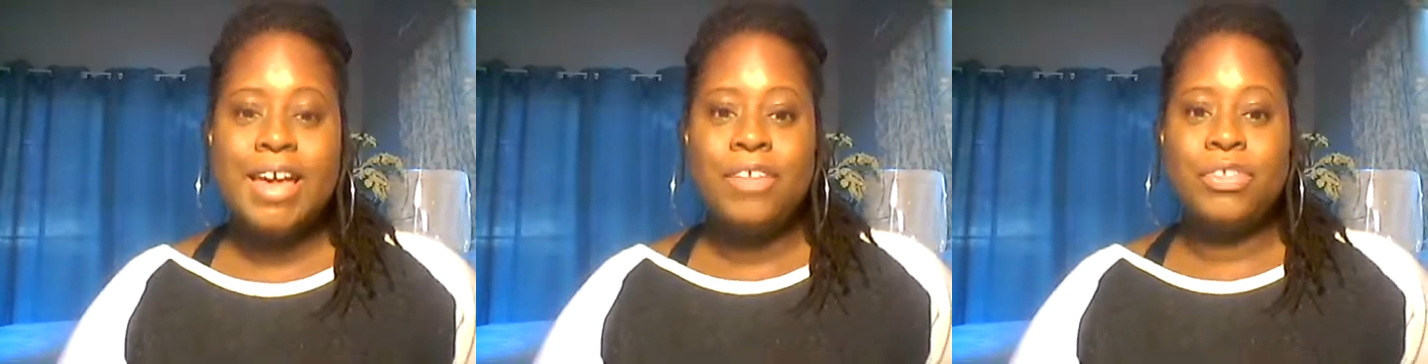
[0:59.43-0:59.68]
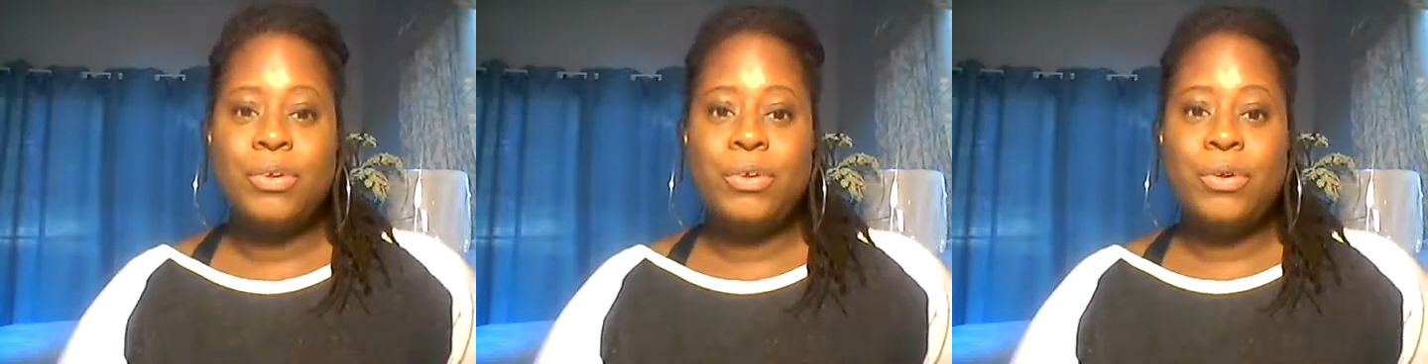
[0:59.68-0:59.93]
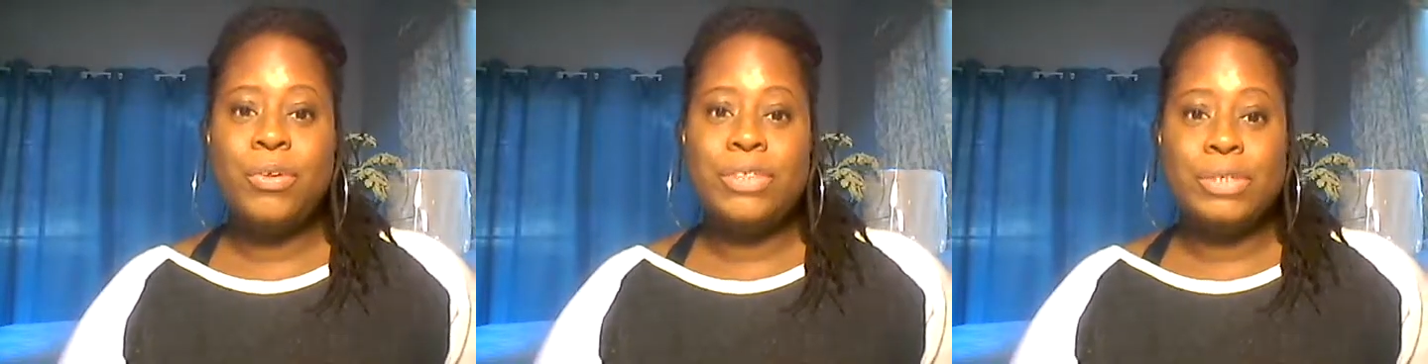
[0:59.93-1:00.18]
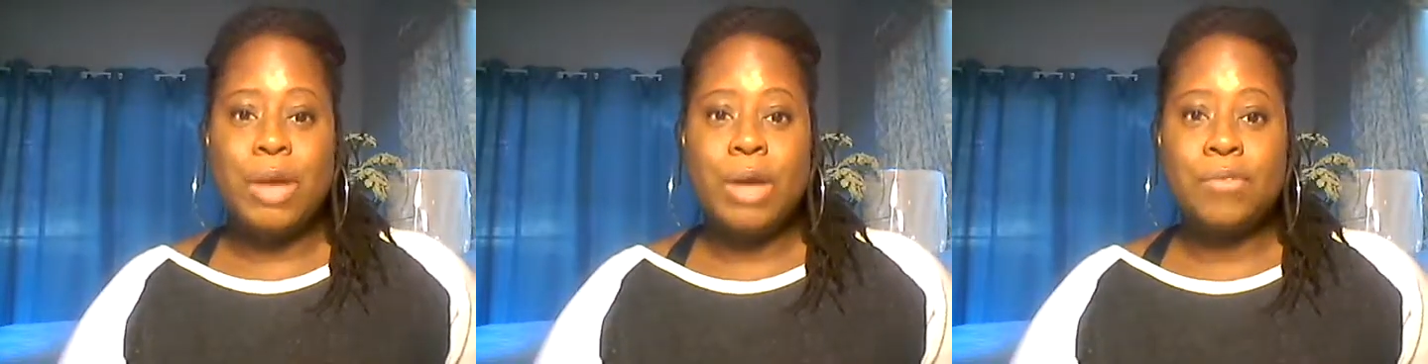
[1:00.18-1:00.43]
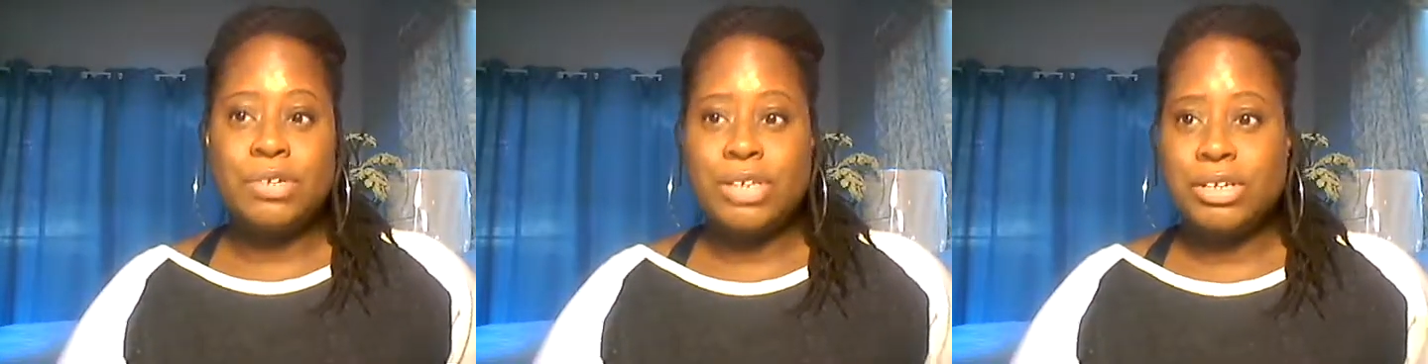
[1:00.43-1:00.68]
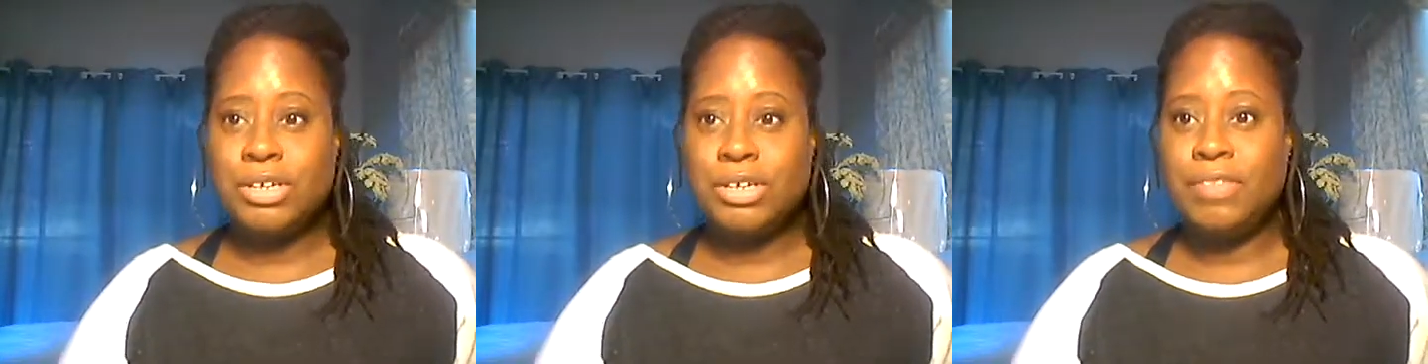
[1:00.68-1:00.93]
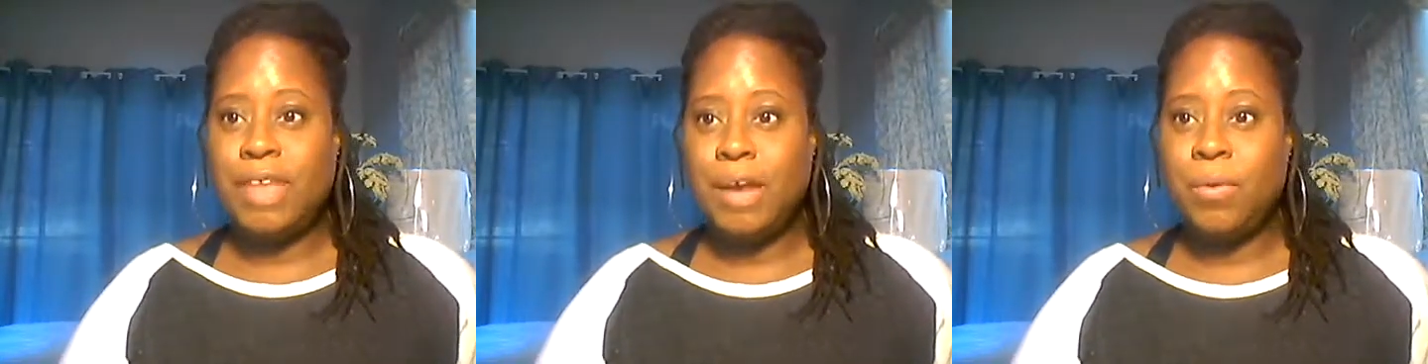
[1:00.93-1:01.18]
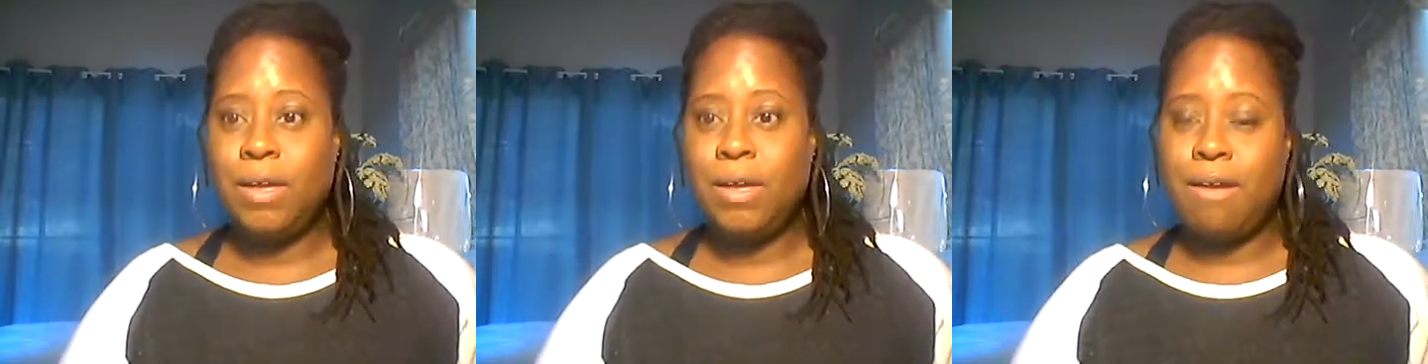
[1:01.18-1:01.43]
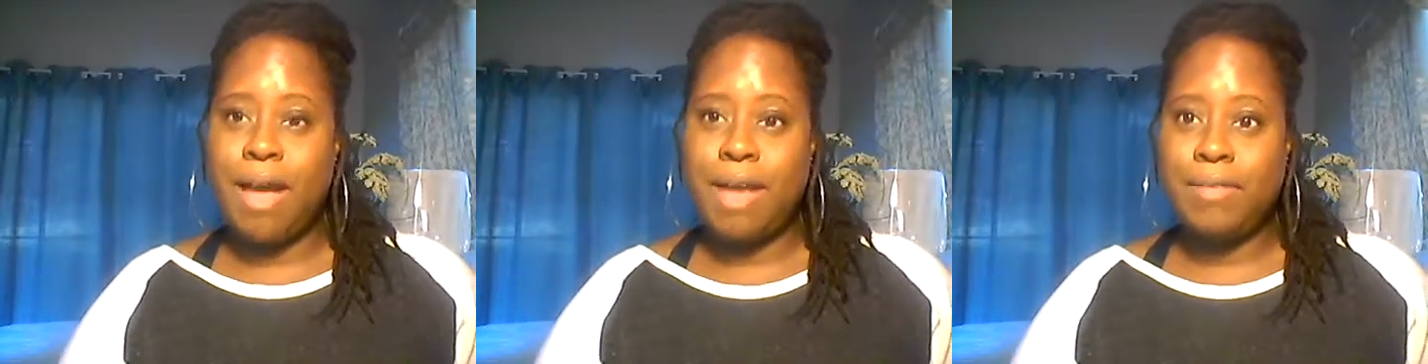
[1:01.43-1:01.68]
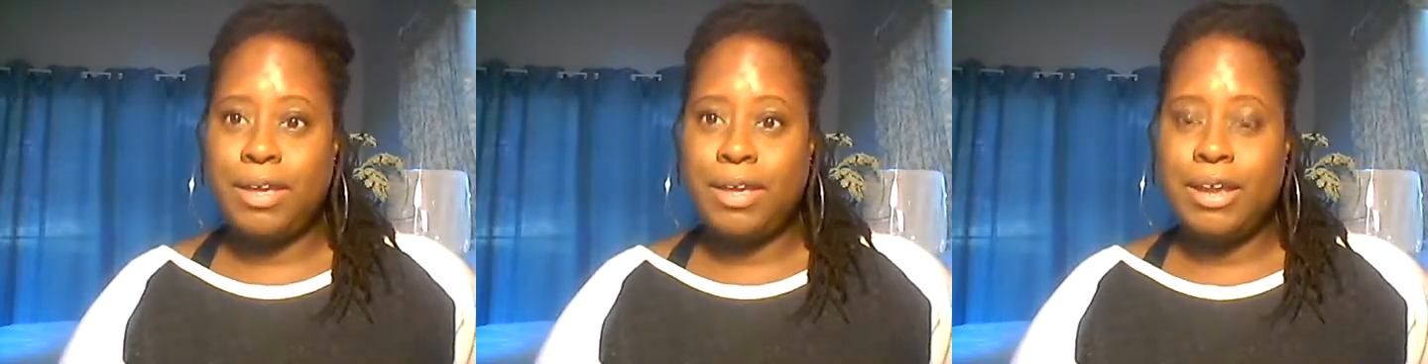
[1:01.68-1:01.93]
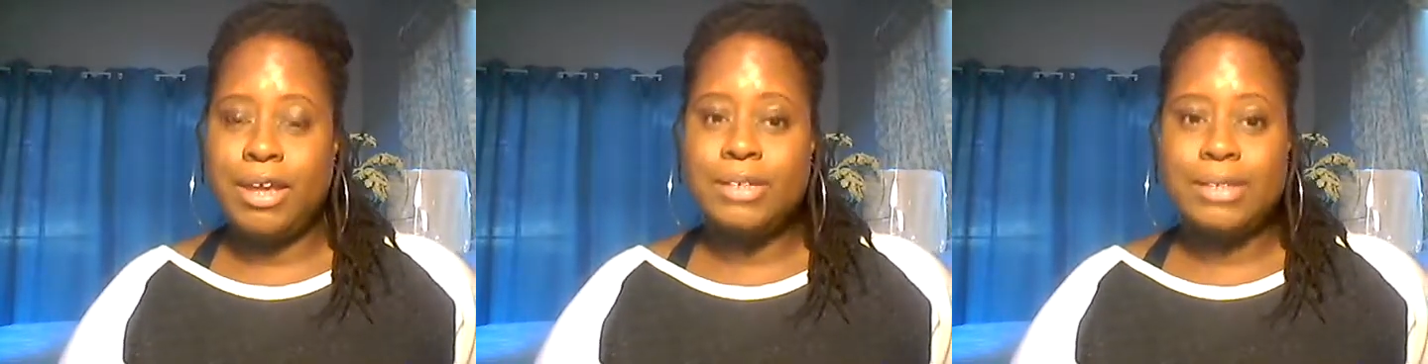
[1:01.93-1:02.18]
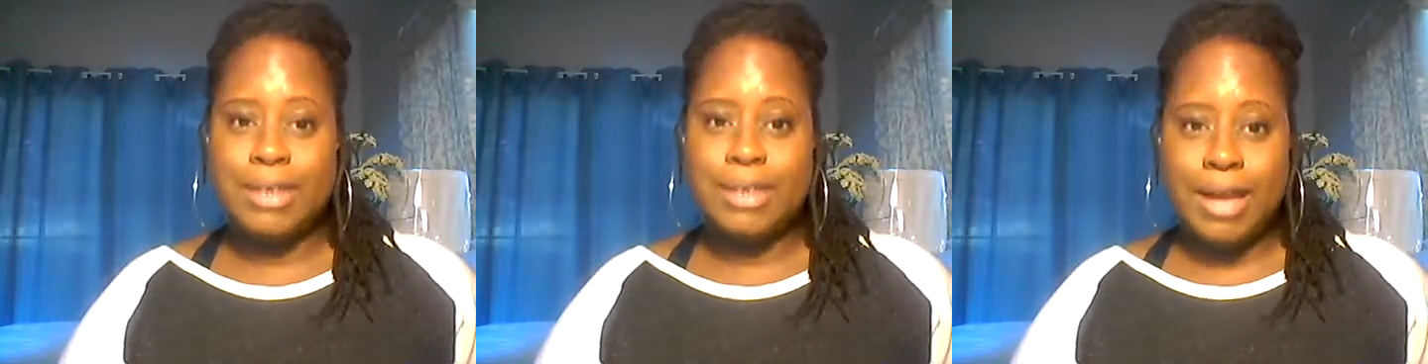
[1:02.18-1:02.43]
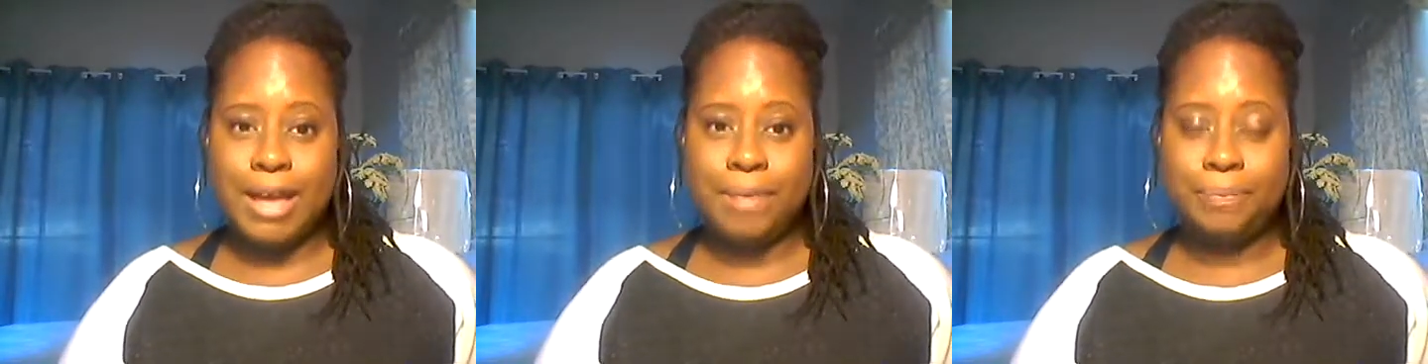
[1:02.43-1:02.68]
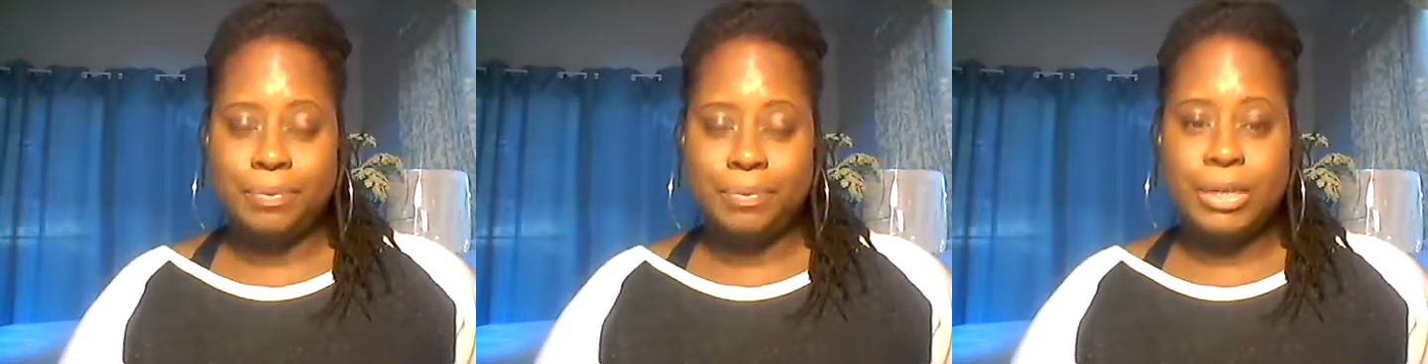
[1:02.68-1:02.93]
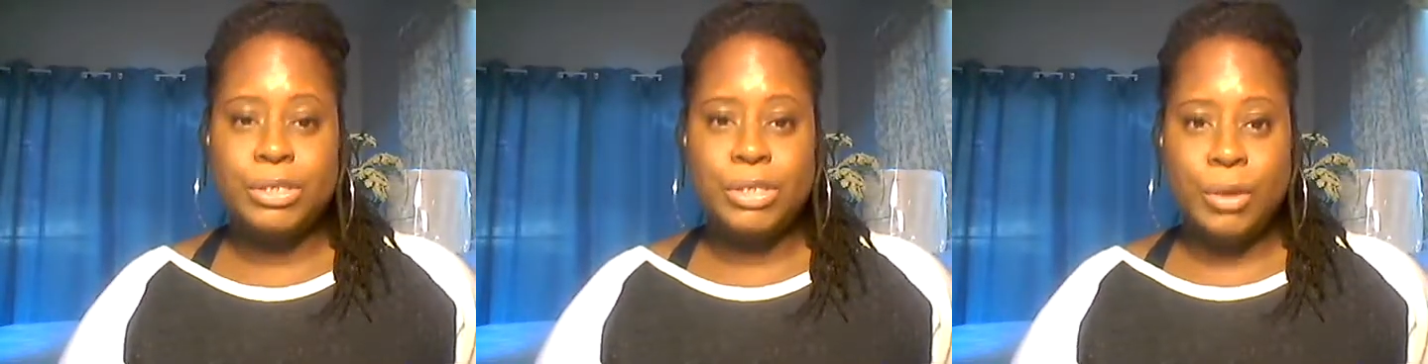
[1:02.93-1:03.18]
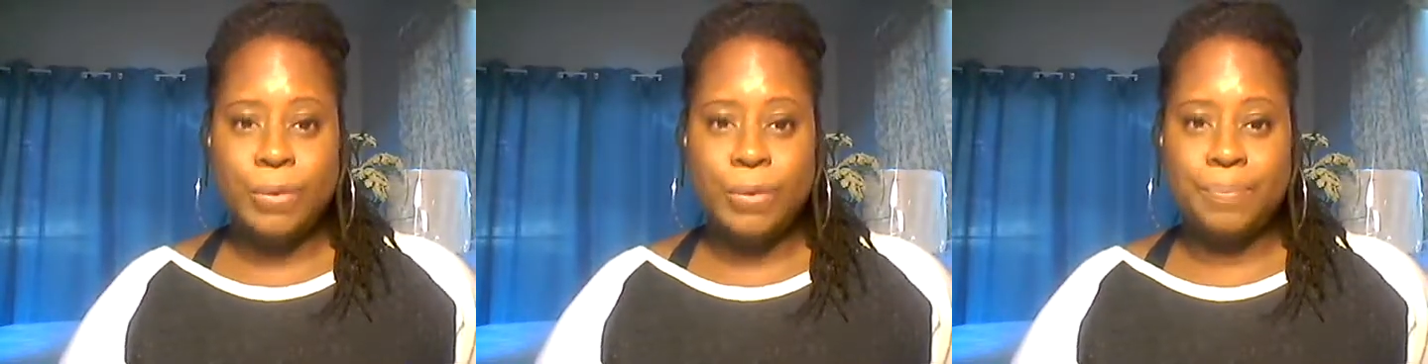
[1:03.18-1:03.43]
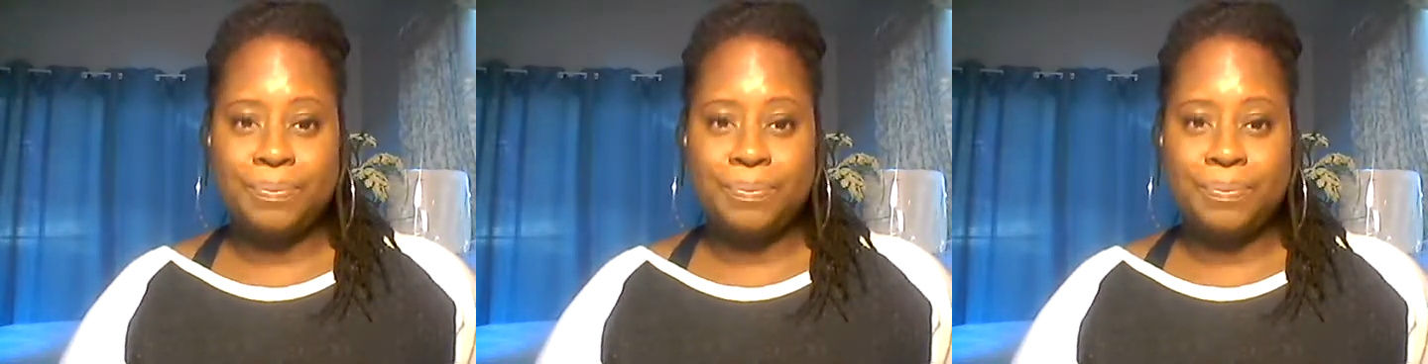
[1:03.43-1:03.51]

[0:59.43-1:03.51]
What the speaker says: through this conversation that we are having today. So